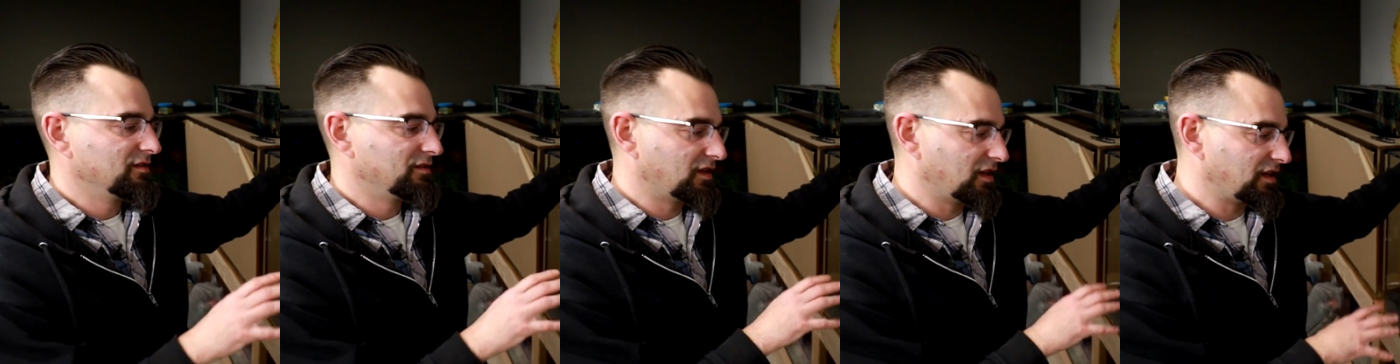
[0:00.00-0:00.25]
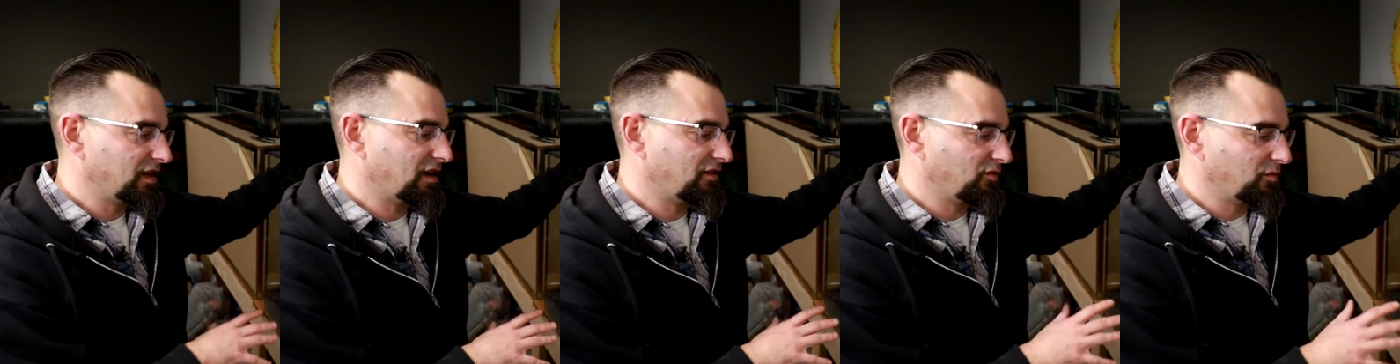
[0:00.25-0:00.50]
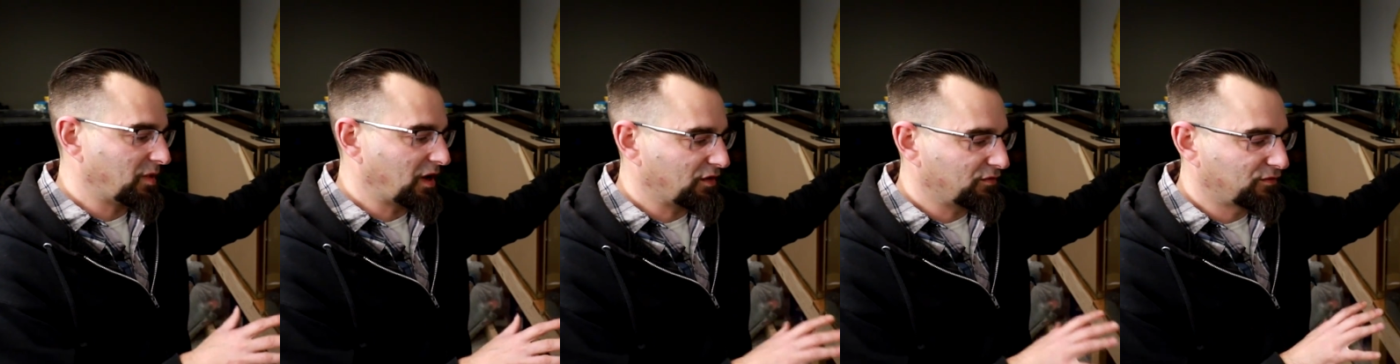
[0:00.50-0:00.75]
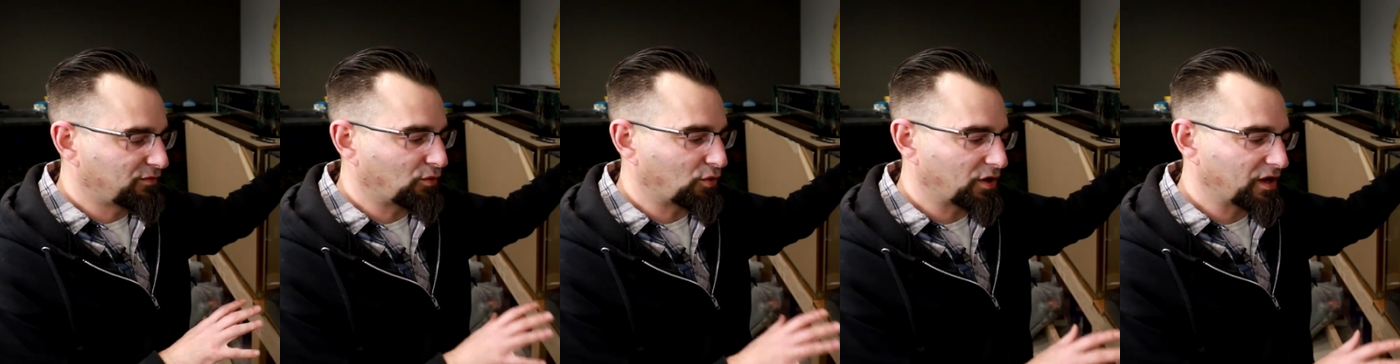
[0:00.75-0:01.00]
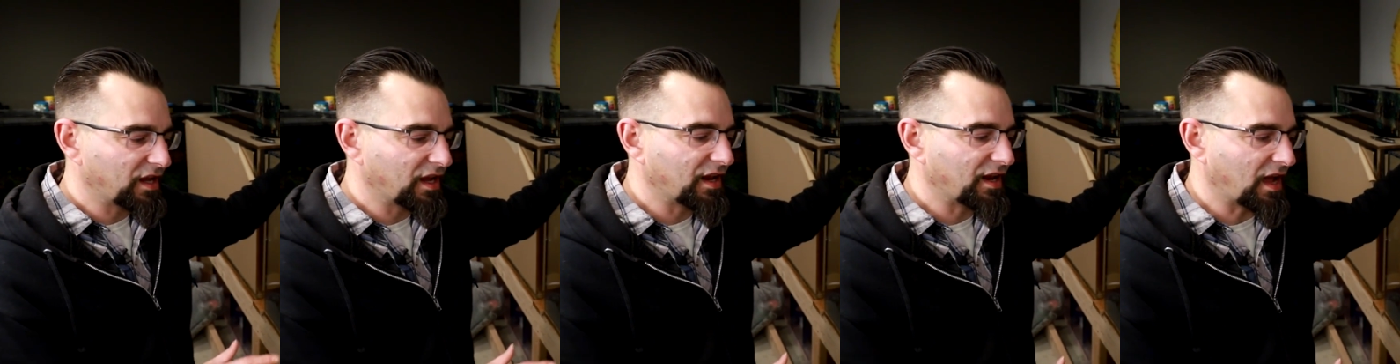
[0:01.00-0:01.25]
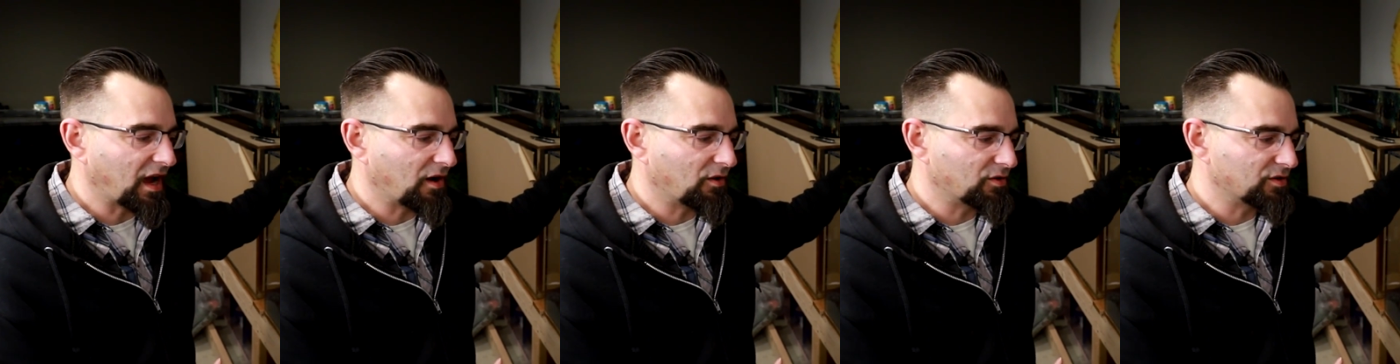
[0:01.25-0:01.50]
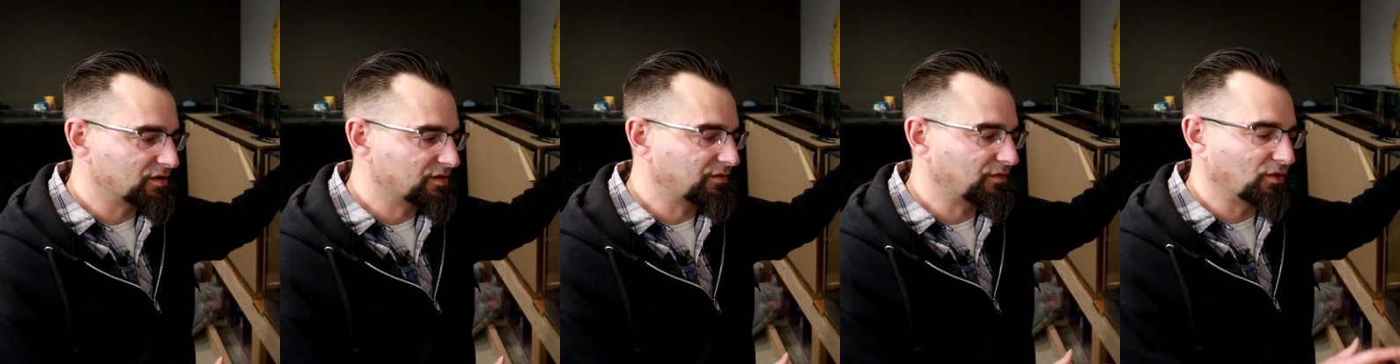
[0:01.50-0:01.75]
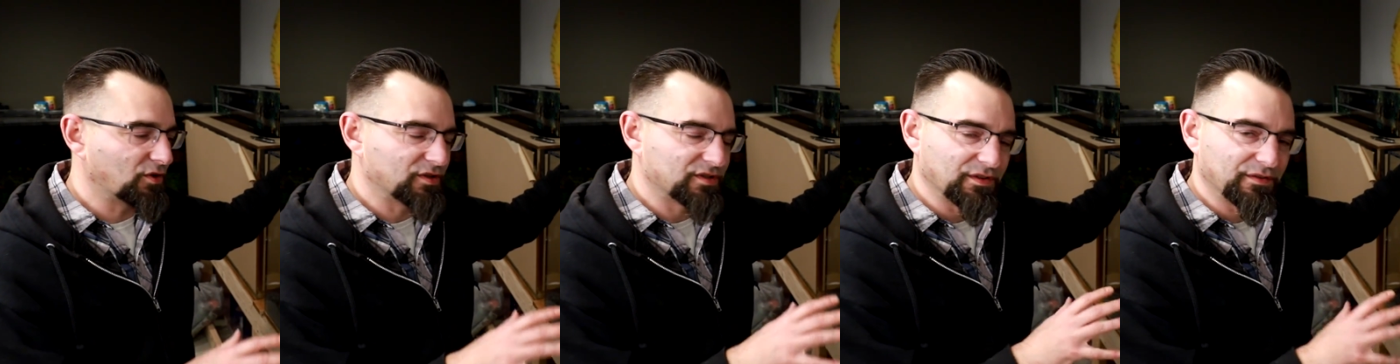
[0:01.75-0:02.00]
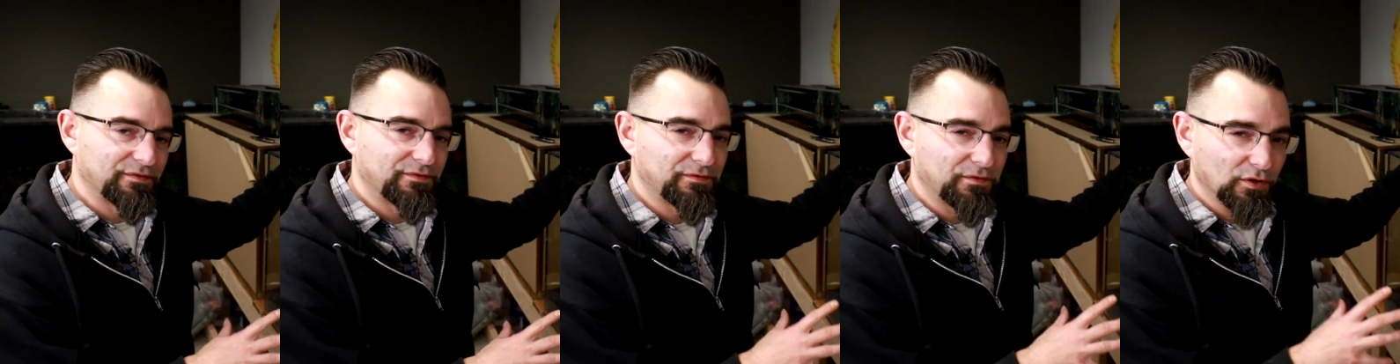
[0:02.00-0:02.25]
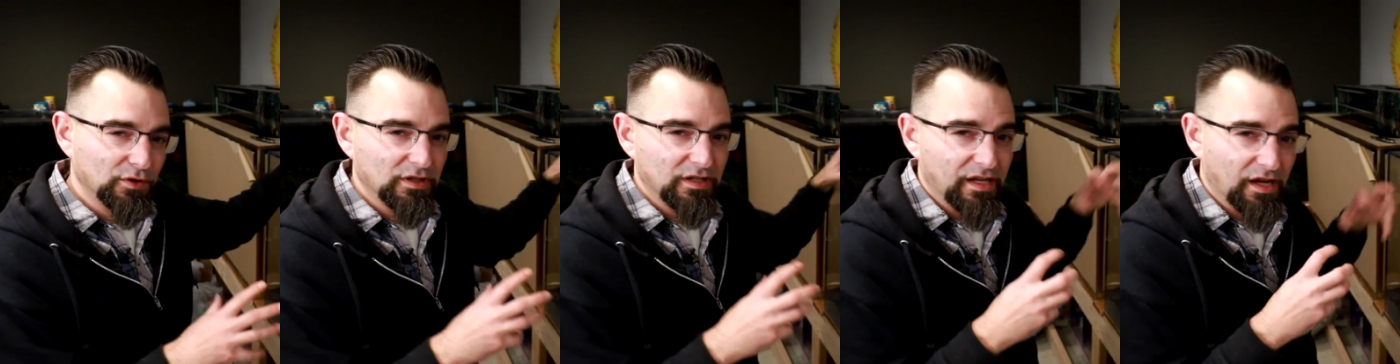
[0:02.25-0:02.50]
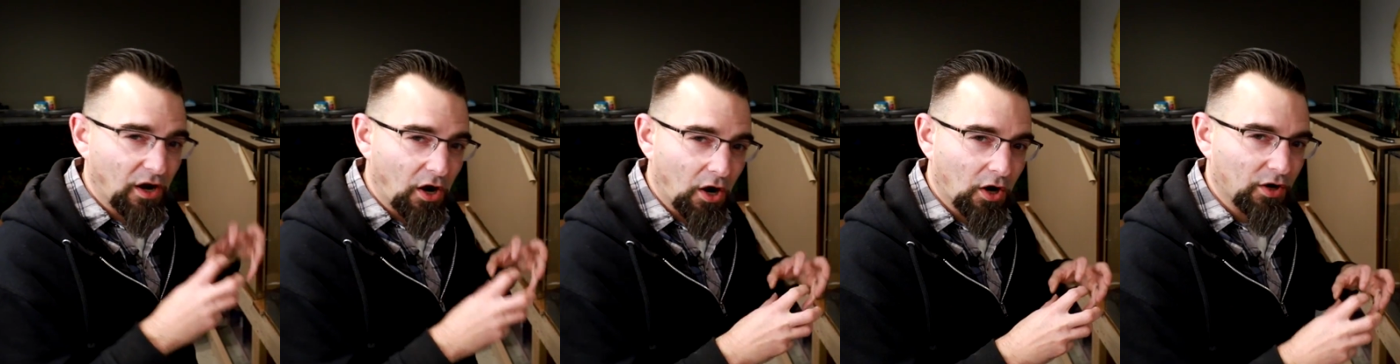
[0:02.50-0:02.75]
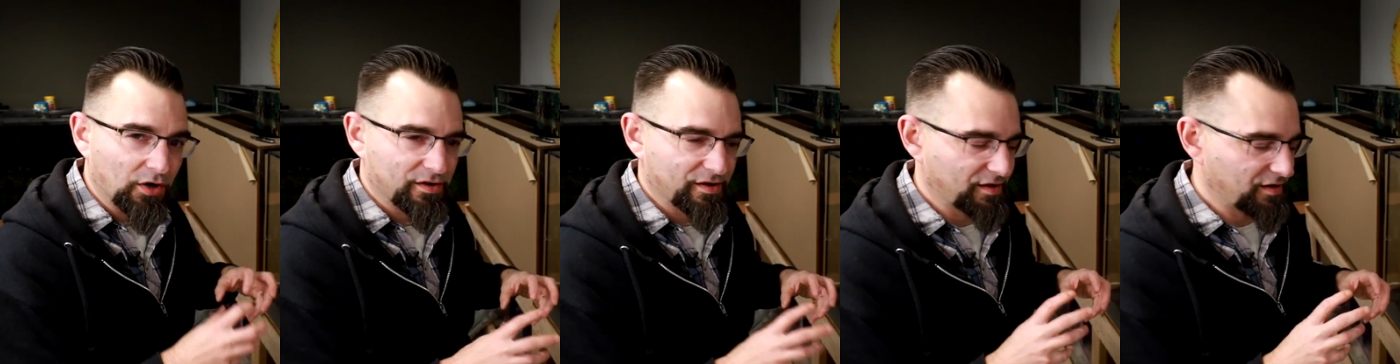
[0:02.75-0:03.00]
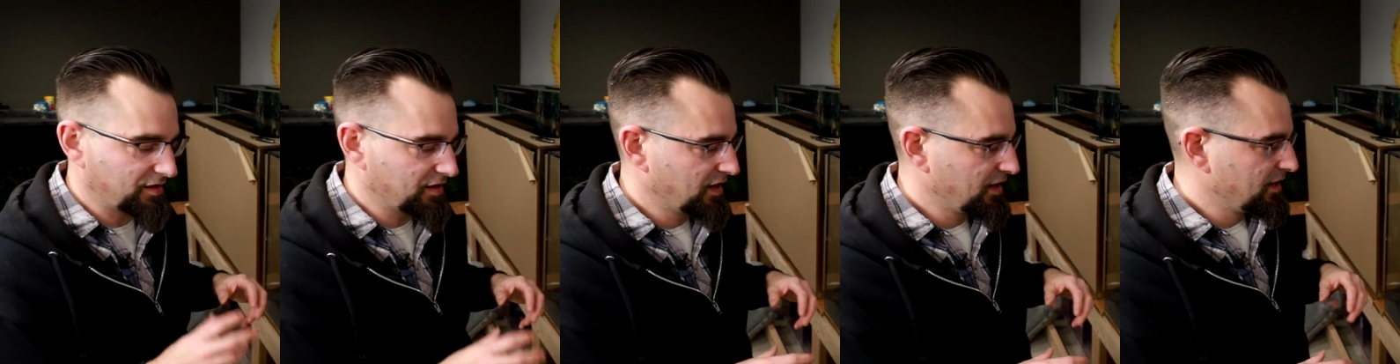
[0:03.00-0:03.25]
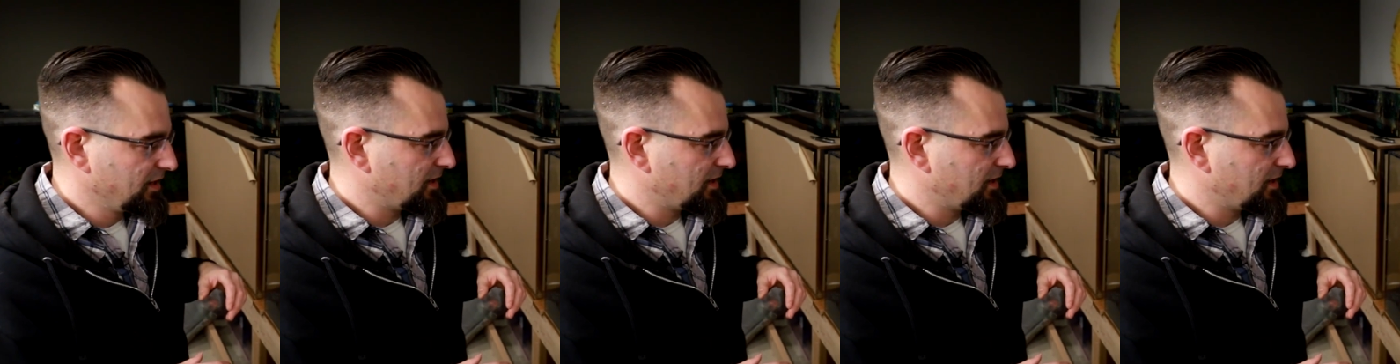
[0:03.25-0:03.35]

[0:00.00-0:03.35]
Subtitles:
Then you have about 48 hours for it to fully harden,